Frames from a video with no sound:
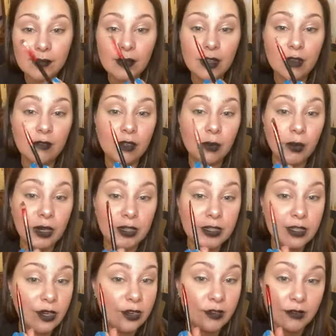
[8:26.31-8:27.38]
if you want to
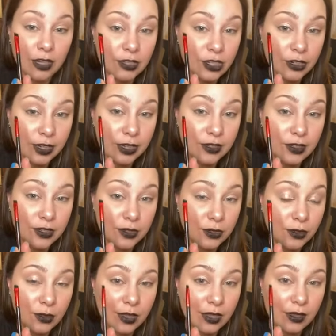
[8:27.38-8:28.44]
start adventuring
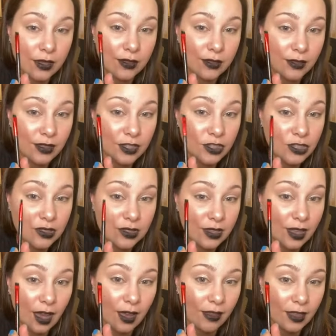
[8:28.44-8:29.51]
into the
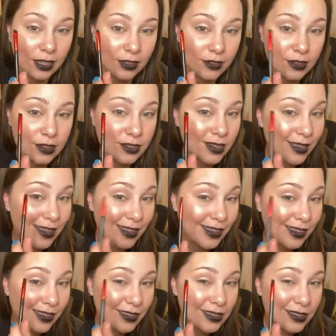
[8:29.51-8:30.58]
eyeliners,
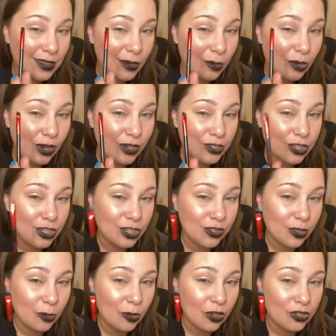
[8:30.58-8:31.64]
this little brush
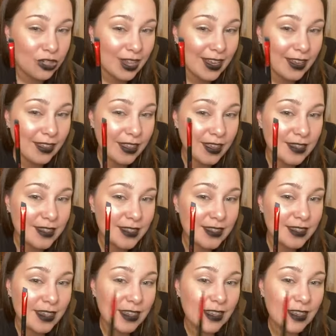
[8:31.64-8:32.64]
like this,